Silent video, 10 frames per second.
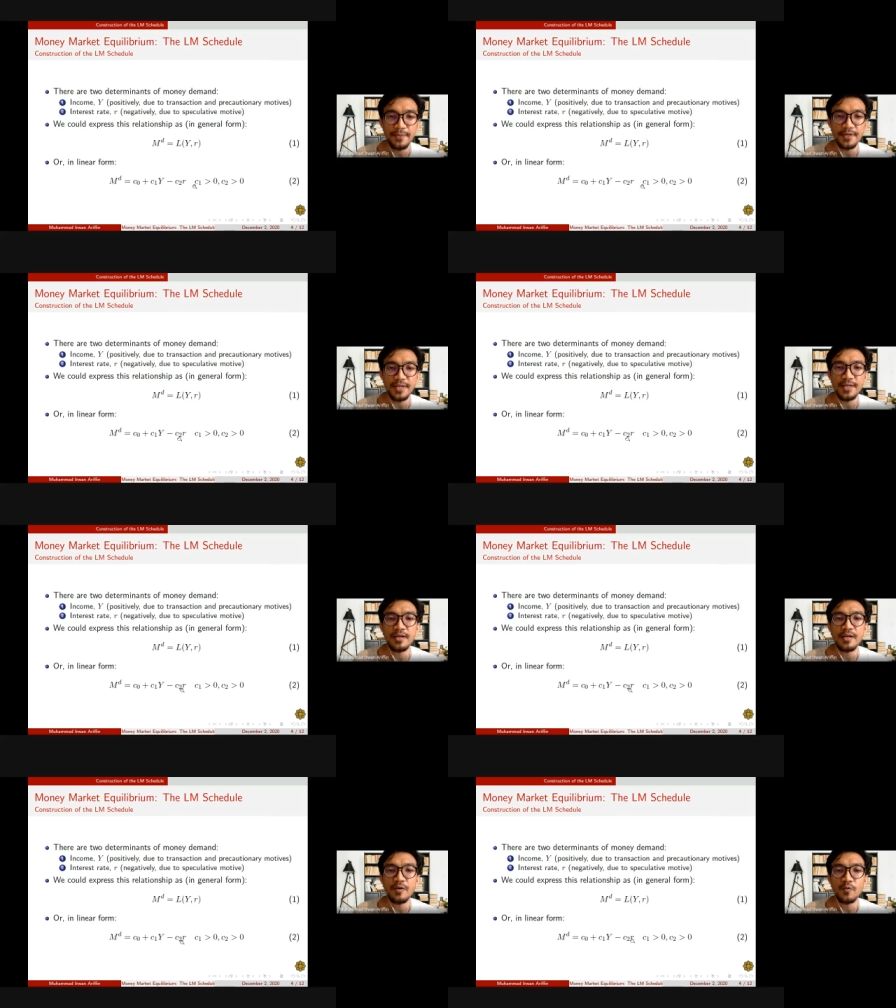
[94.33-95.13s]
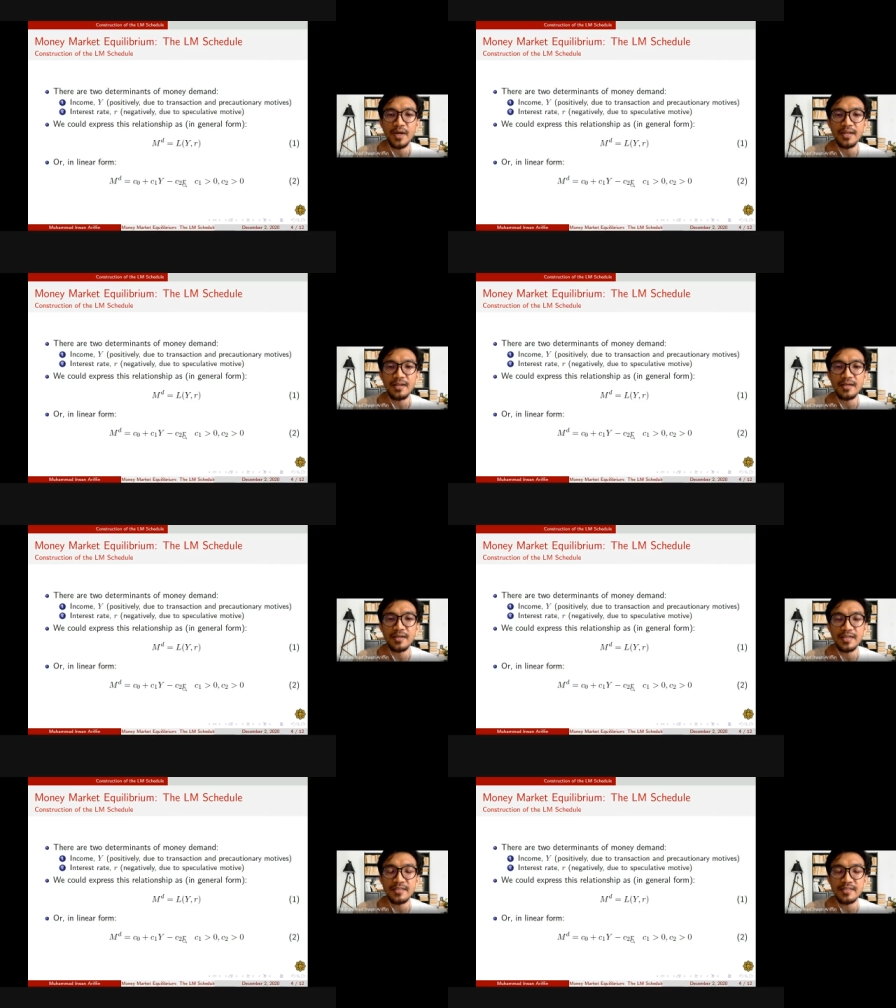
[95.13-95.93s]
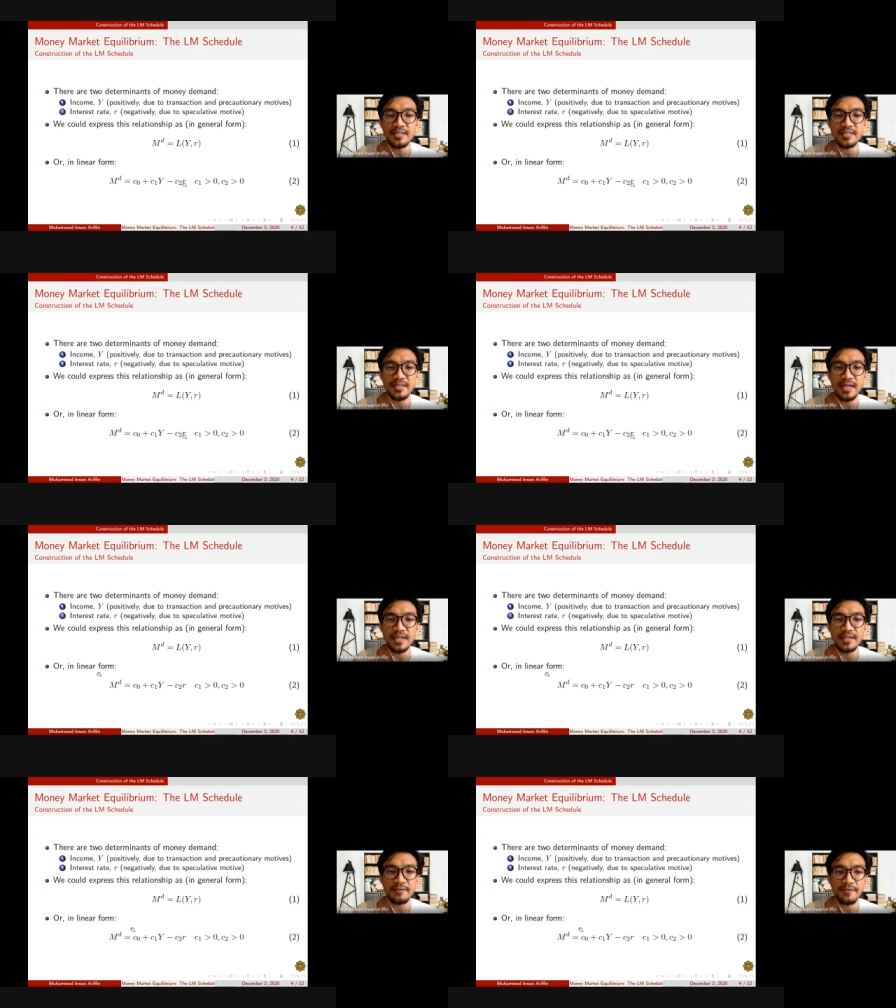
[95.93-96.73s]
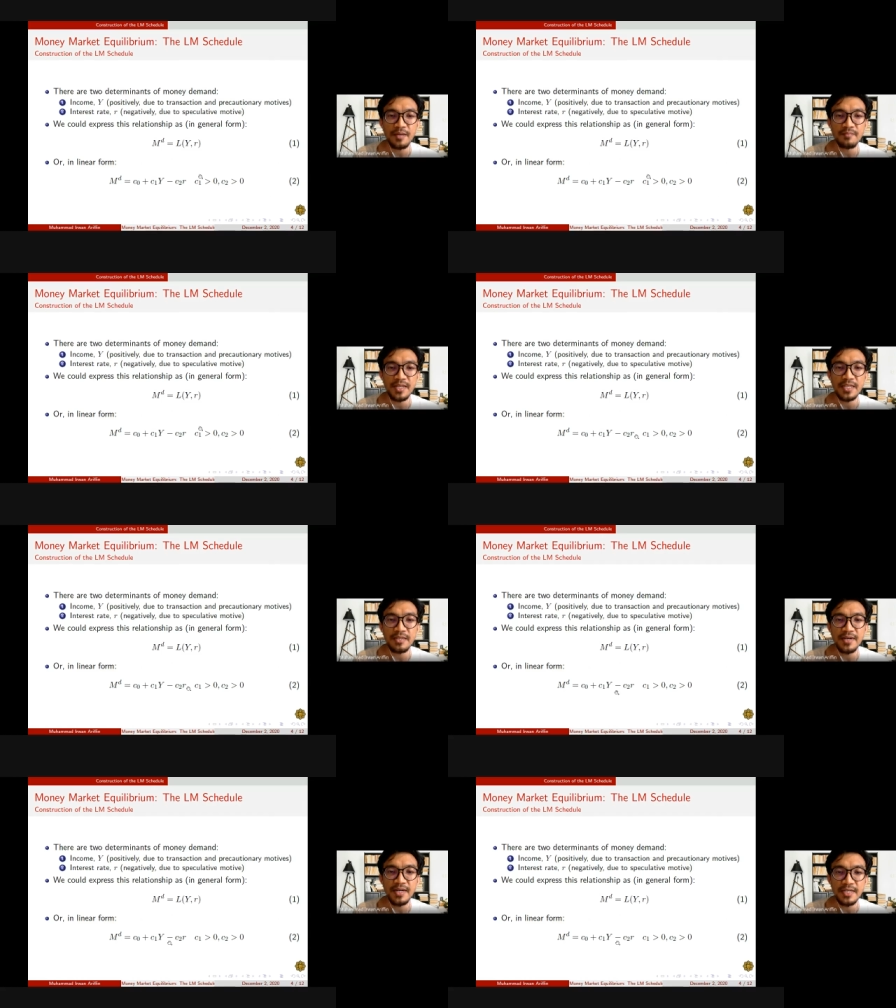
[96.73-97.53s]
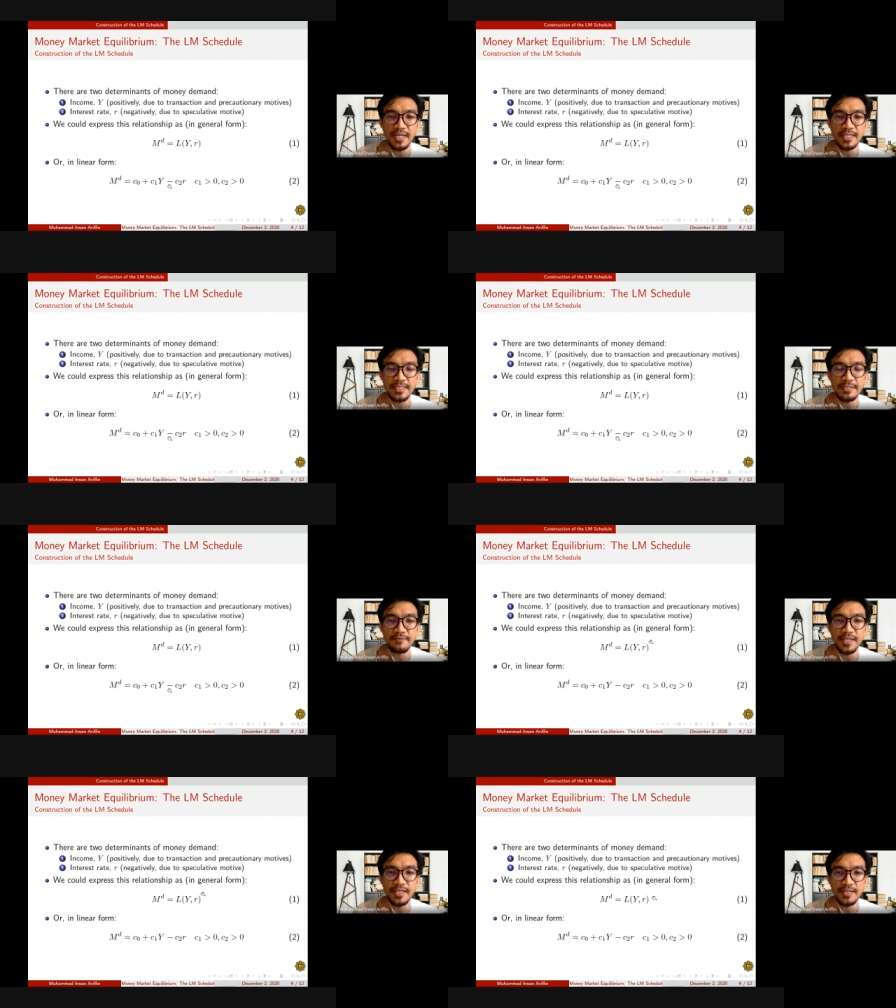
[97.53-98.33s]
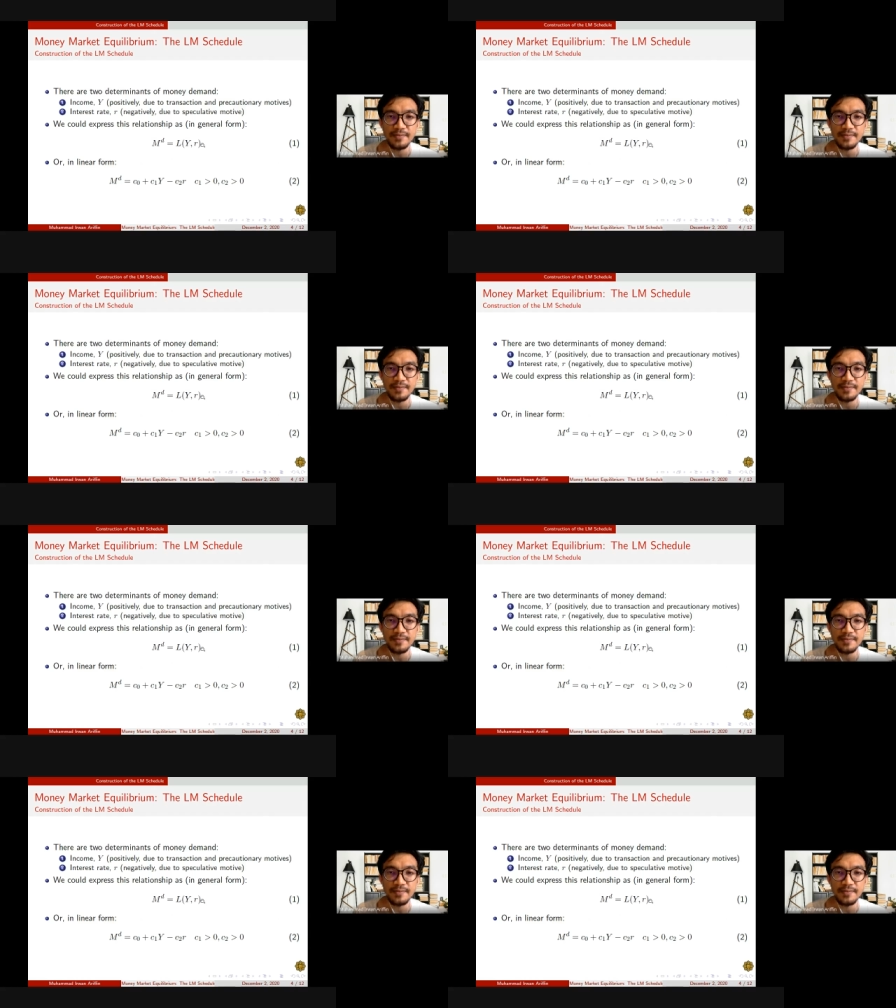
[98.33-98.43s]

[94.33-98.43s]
Okay, while uh, interest rate affect money demand negatively.